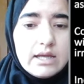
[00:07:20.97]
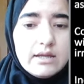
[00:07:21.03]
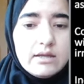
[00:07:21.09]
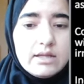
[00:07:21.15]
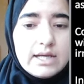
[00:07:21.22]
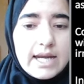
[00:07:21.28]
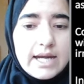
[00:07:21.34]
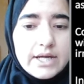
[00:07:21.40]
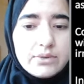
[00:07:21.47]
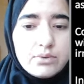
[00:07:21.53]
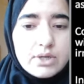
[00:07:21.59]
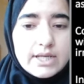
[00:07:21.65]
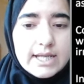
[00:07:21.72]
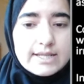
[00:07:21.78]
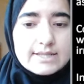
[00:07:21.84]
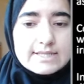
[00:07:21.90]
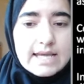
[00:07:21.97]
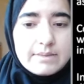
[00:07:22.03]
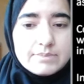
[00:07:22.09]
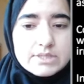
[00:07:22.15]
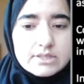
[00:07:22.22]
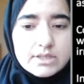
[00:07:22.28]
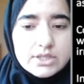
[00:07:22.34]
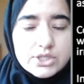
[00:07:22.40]
inadequate enzyme
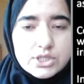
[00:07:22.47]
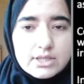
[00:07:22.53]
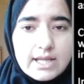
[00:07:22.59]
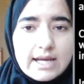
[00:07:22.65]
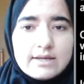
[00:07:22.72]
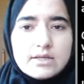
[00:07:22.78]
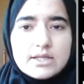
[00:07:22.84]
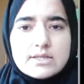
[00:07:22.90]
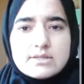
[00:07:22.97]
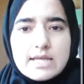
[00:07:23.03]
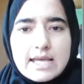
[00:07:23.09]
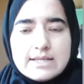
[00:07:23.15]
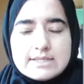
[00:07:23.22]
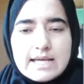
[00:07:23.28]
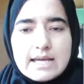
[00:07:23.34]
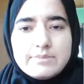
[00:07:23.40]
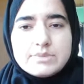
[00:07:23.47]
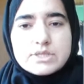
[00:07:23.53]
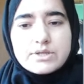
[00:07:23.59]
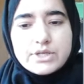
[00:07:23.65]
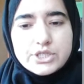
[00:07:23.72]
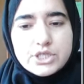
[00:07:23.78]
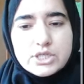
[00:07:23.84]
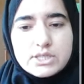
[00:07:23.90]
secretion. That is, enzyme
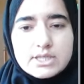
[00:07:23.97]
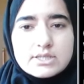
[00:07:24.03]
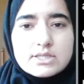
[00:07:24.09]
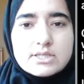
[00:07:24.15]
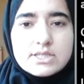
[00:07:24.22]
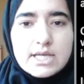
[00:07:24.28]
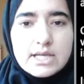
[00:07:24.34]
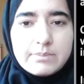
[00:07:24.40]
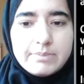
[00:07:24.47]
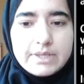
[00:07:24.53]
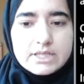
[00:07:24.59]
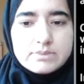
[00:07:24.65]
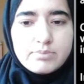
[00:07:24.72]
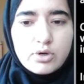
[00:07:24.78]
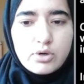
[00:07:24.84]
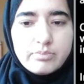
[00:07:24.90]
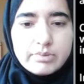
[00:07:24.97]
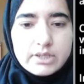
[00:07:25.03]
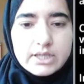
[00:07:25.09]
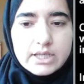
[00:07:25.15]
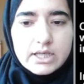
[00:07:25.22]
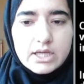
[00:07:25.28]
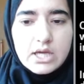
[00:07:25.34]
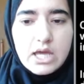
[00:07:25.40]
secretion doesn't take place
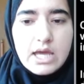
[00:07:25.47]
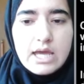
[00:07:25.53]
properly.